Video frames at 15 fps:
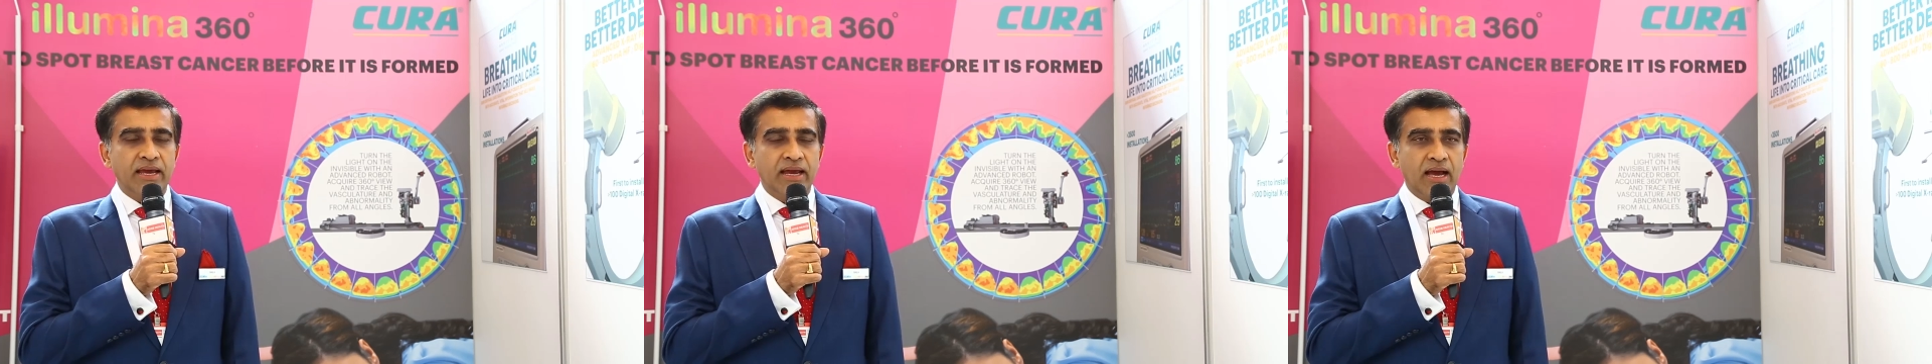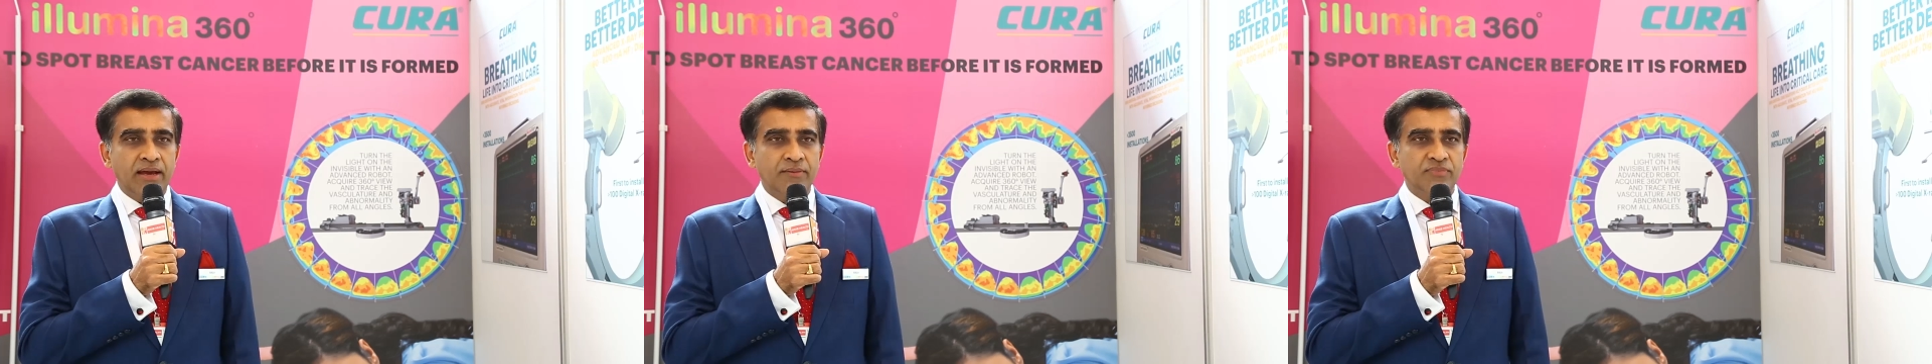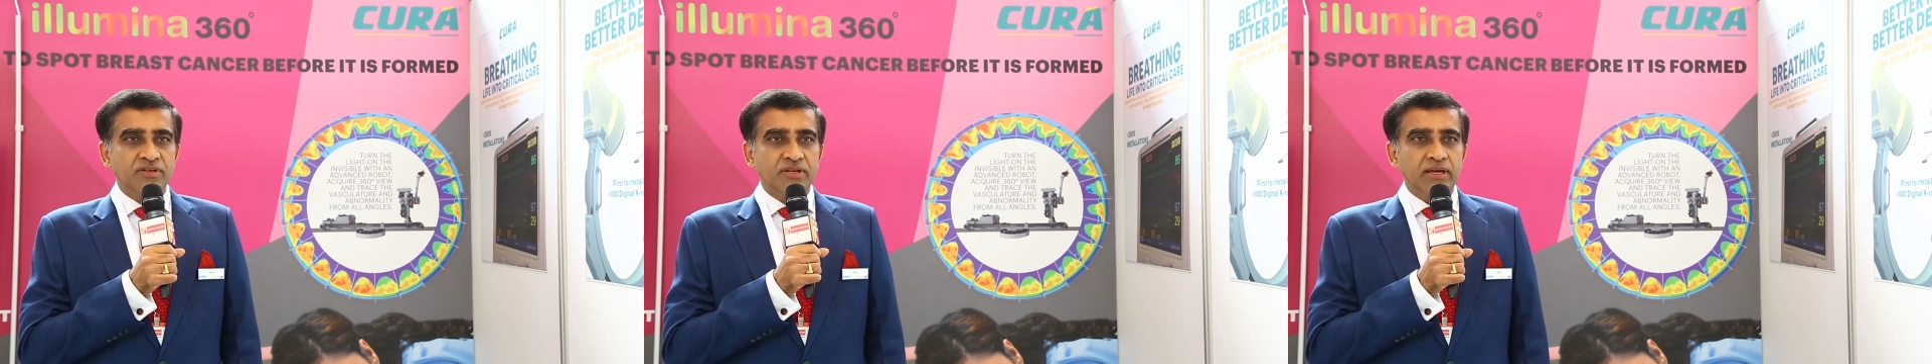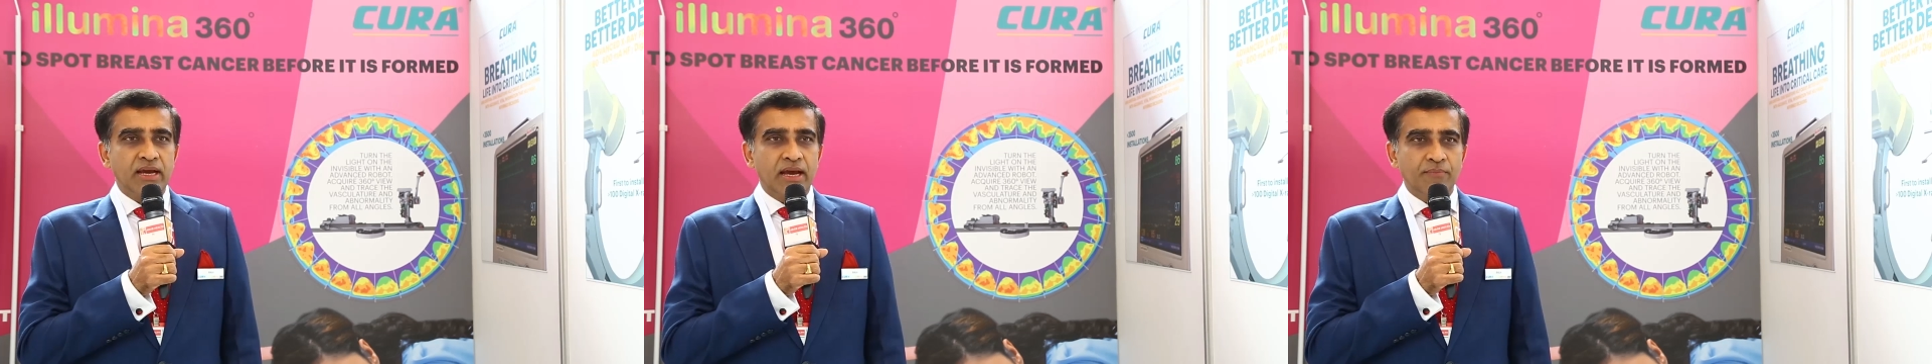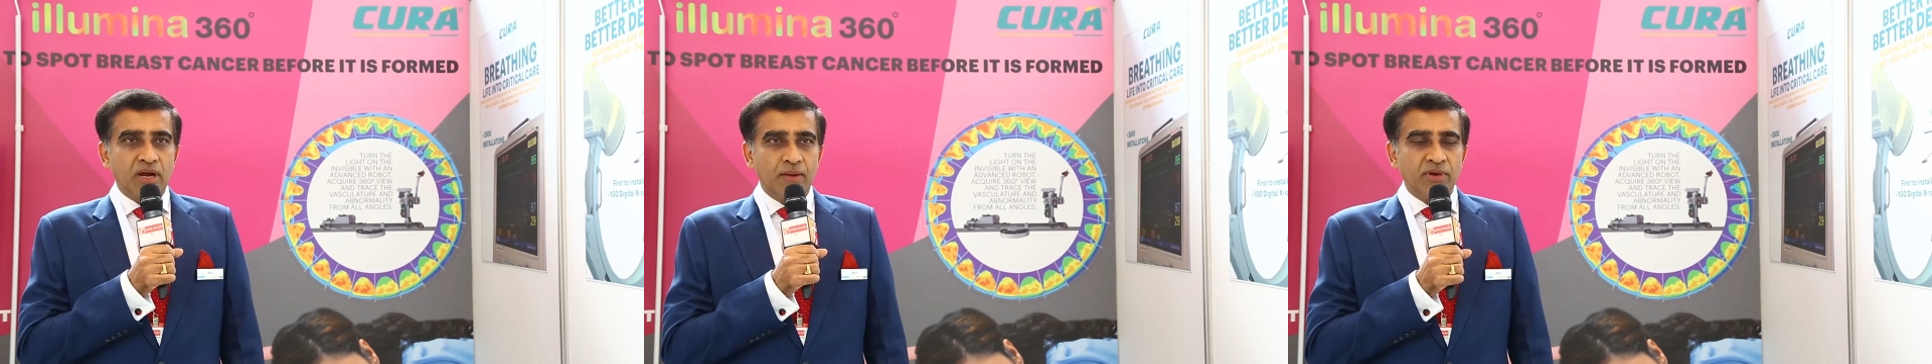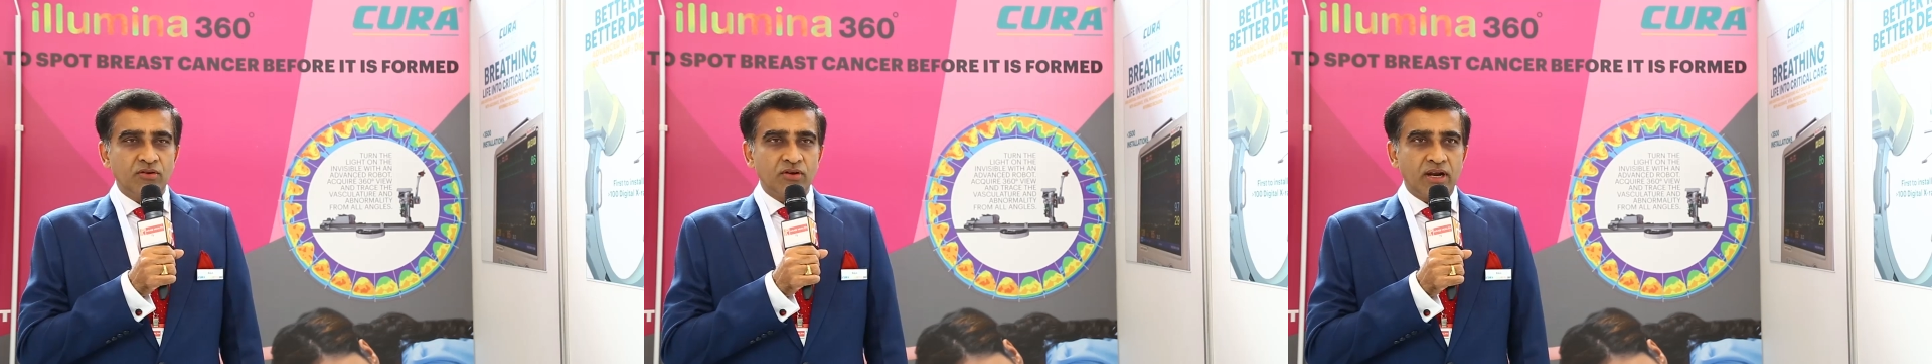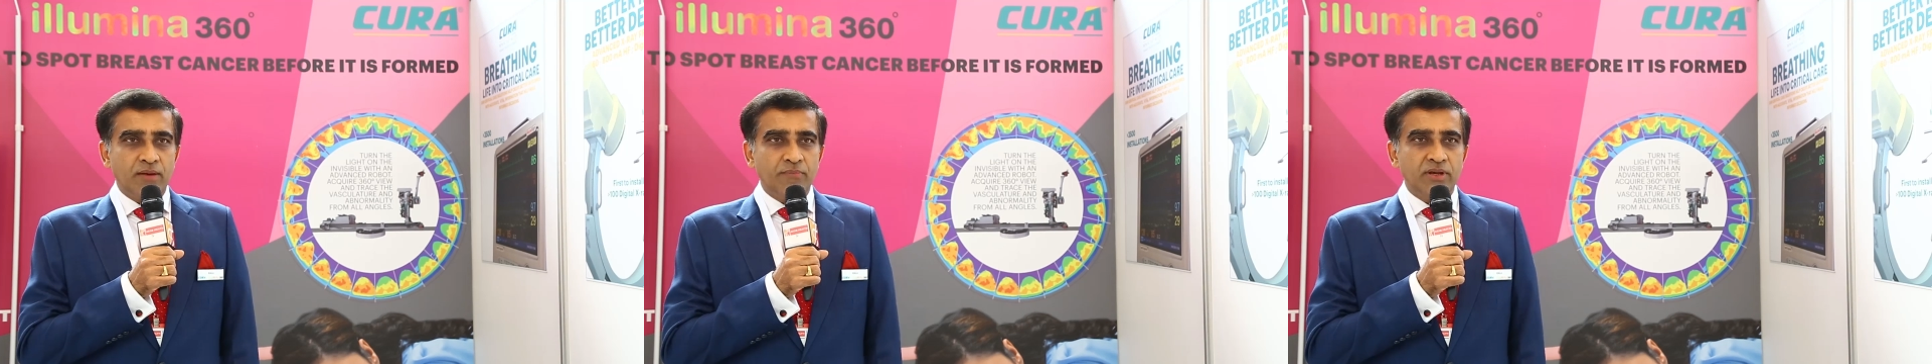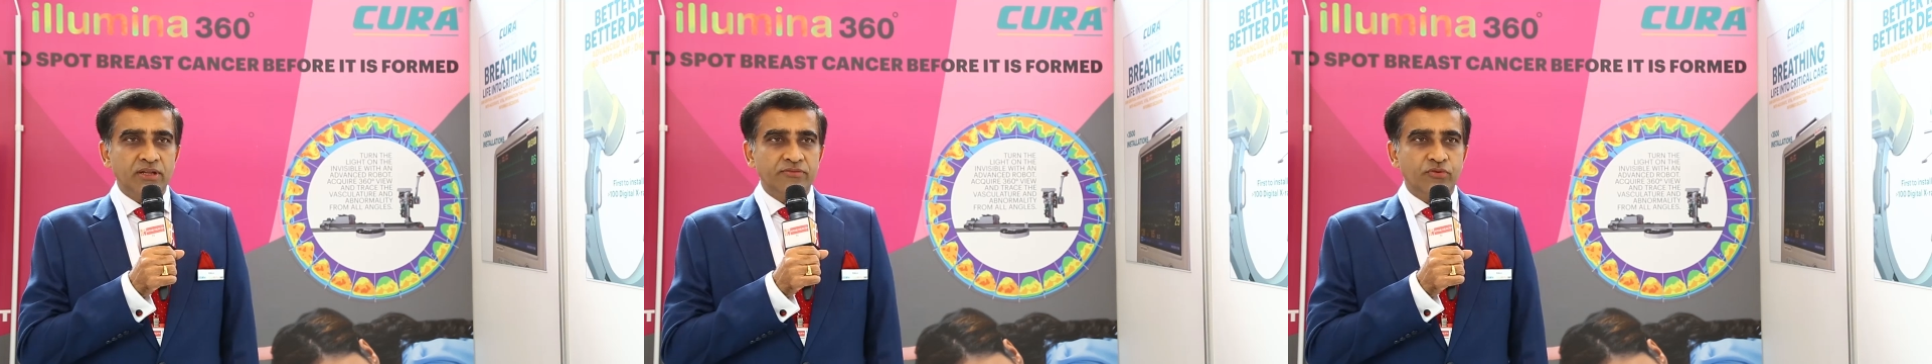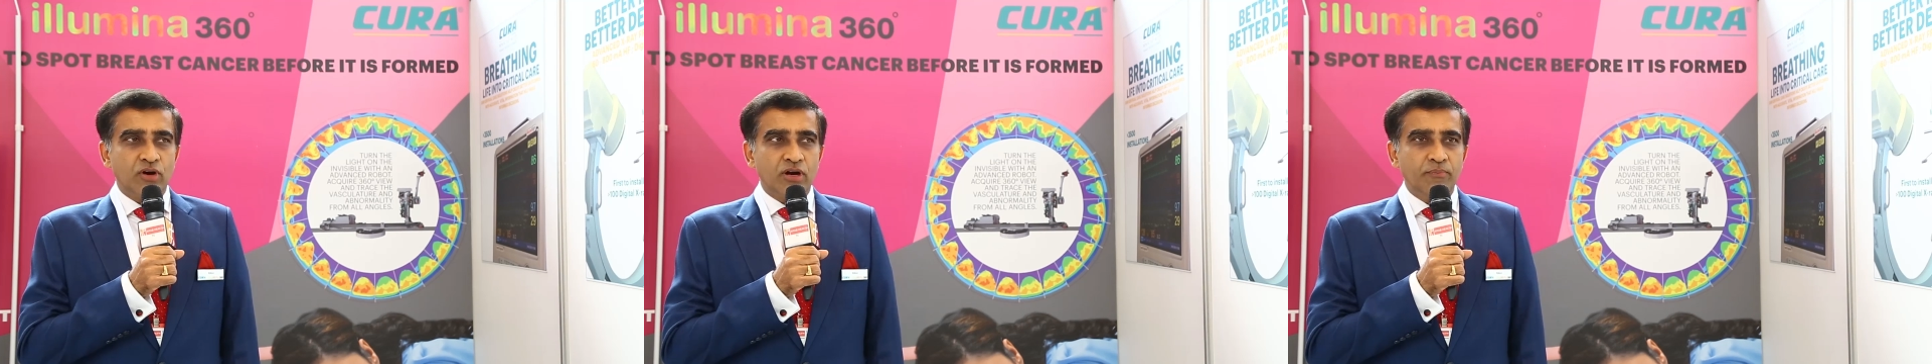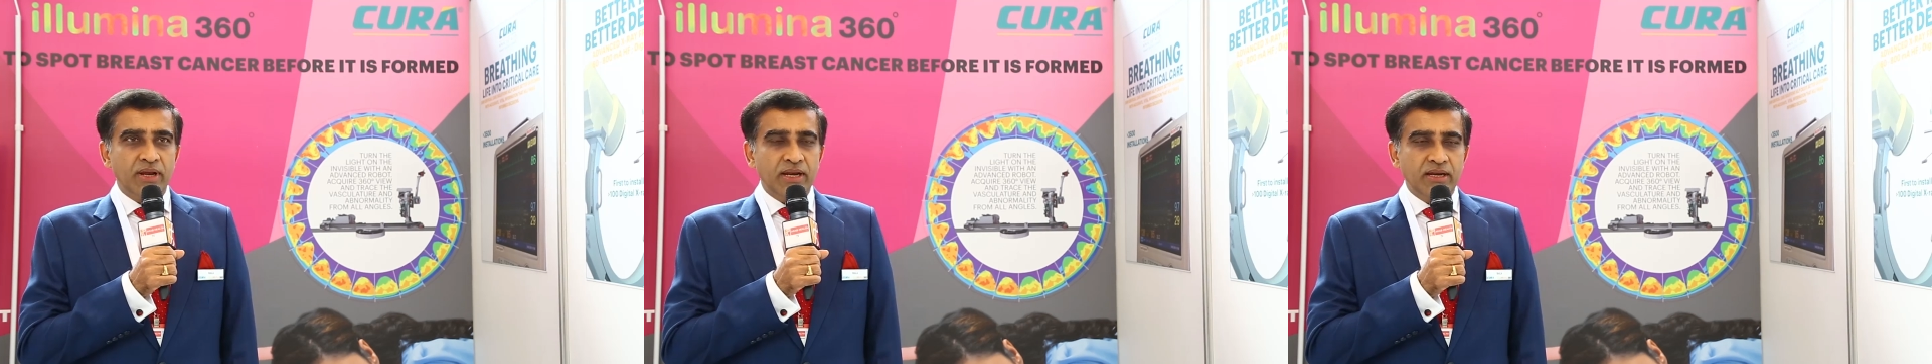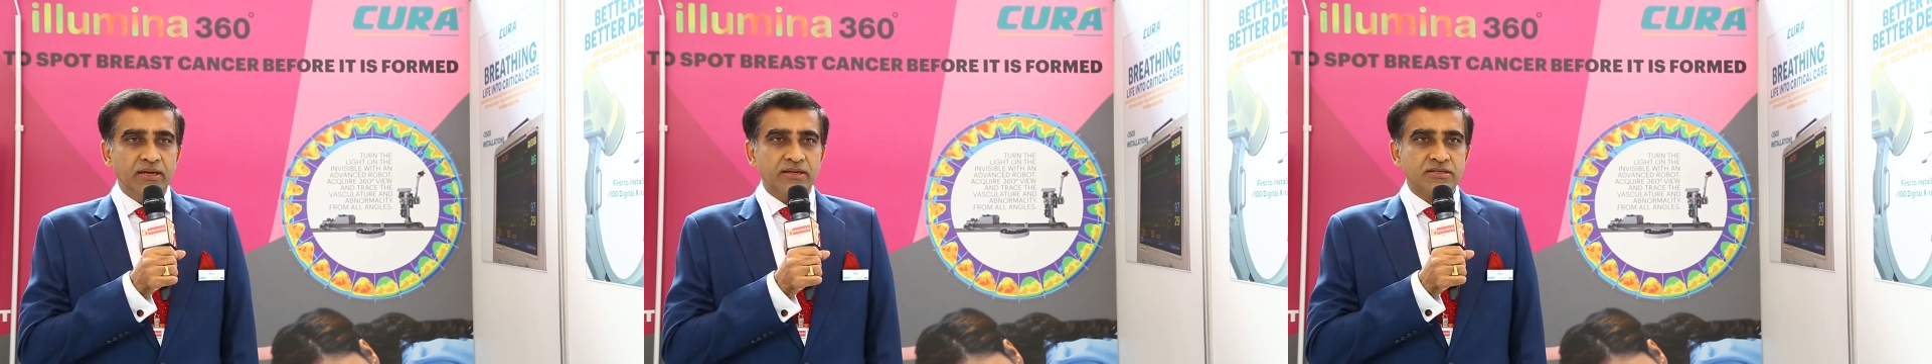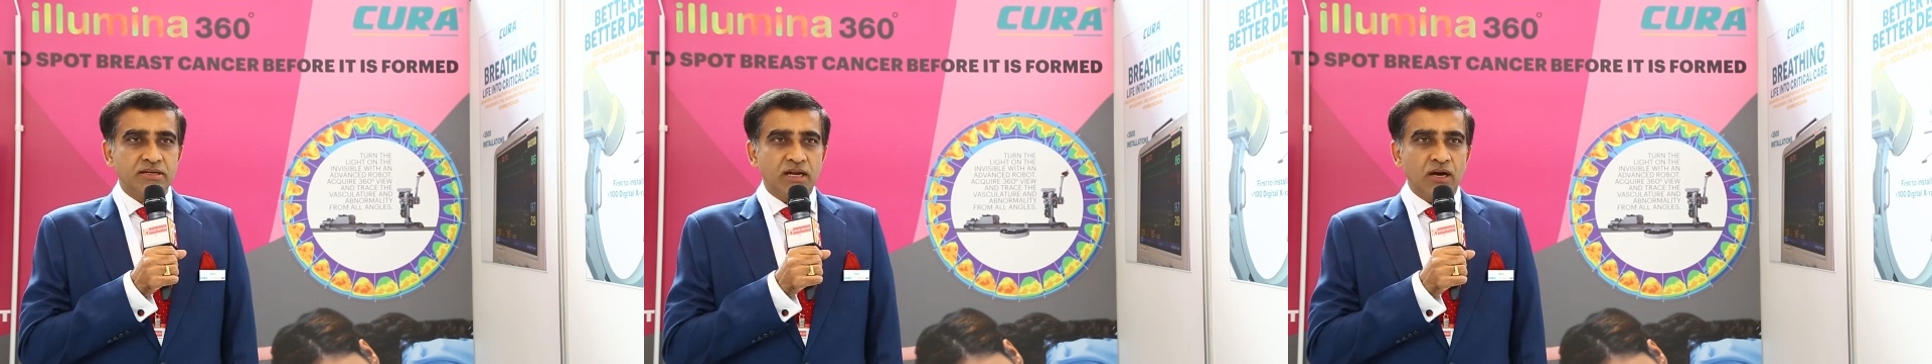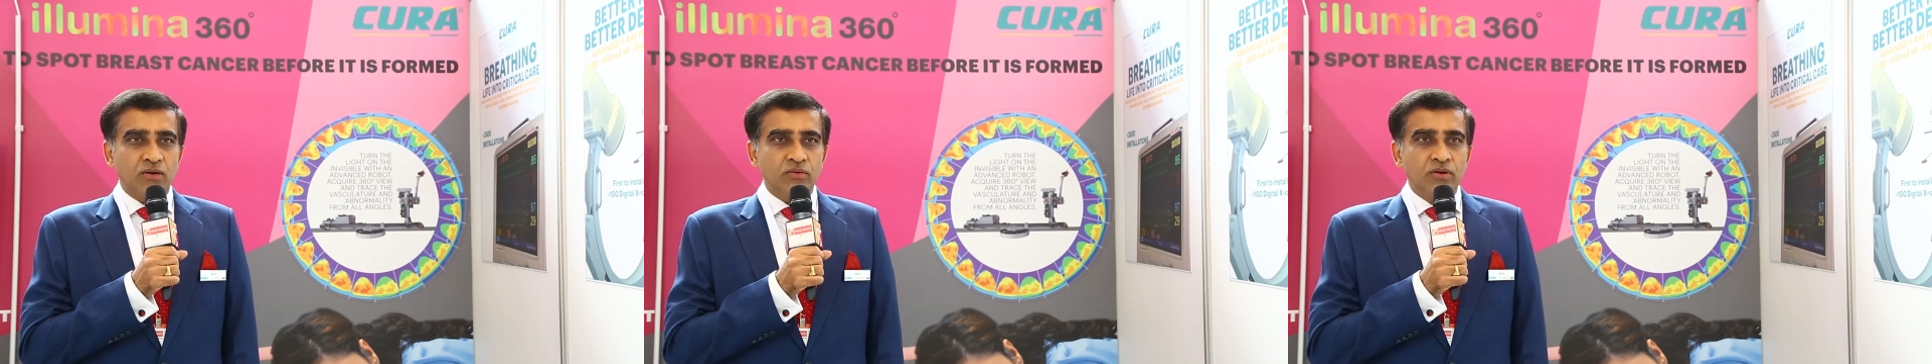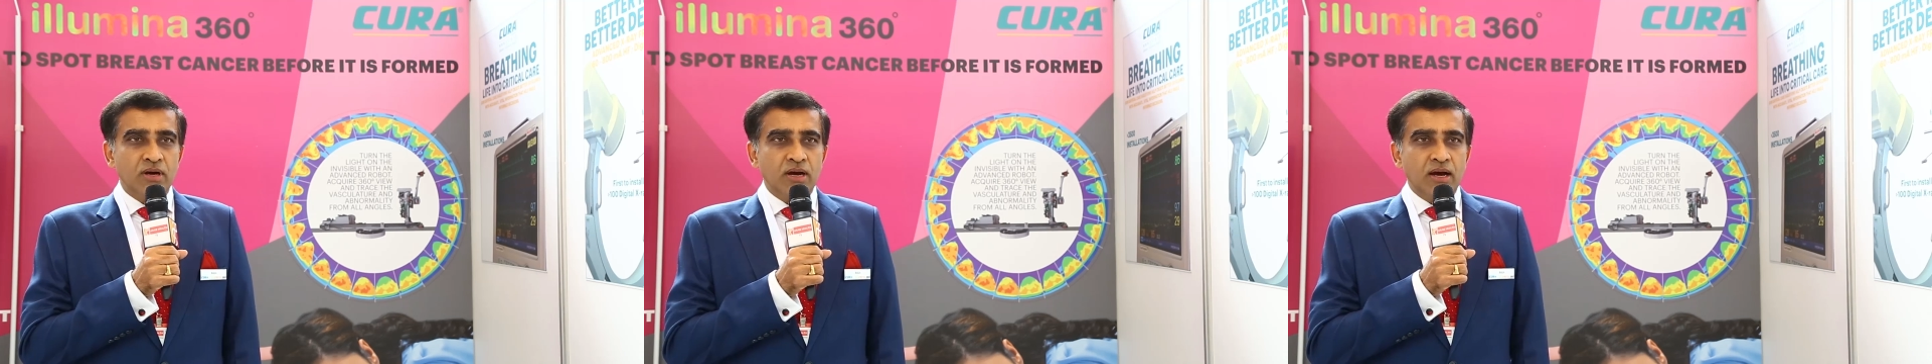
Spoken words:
I'm coming to Arab Health for many years now.